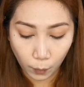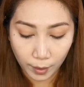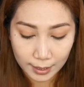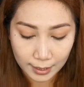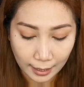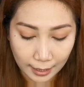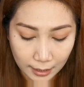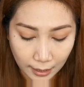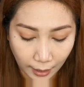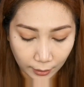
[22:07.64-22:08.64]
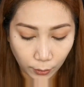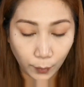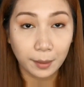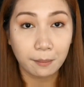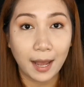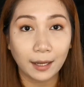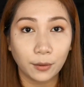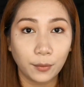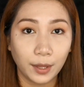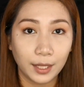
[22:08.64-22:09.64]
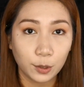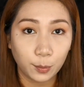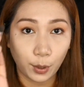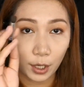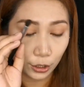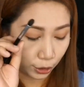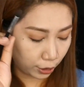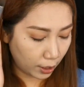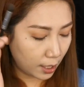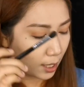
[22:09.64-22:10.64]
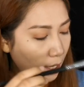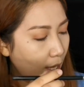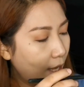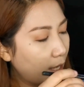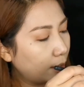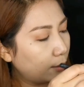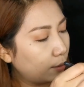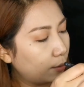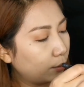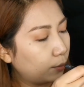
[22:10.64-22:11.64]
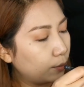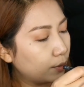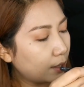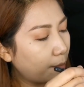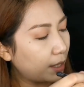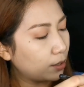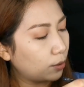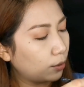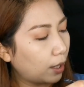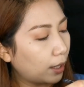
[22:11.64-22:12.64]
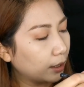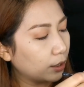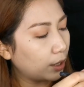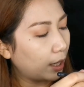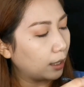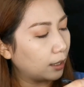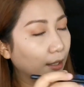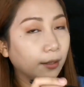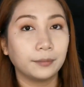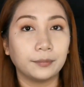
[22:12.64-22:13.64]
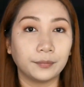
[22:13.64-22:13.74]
once that's done, going back with this brush, and dun sa medyo dark shade,